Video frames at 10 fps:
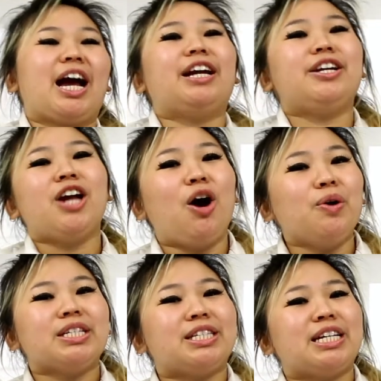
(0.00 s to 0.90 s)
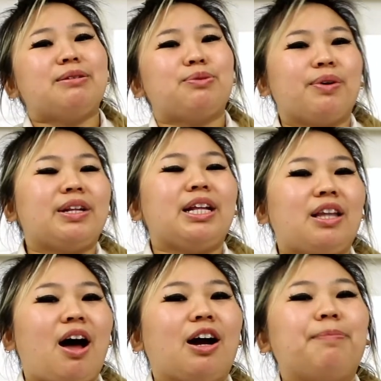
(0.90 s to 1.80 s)
I know it seems really
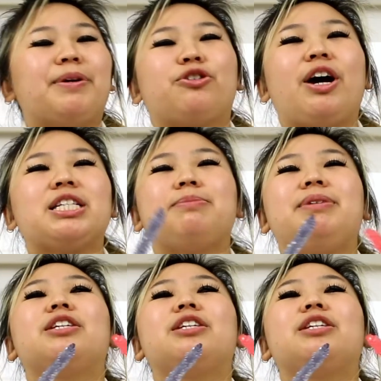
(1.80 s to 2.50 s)
long, but trust me,